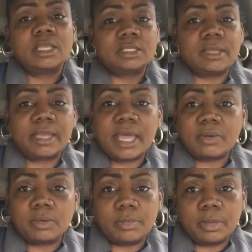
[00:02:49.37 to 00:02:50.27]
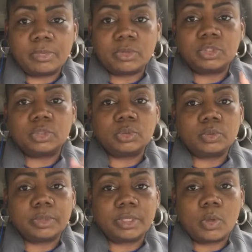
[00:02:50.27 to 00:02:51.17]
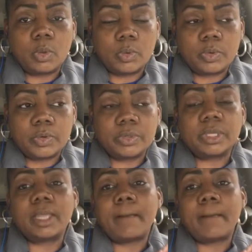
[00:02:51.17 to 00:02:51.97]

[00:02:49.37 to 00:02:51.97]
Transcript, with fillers: So I gotta remember to record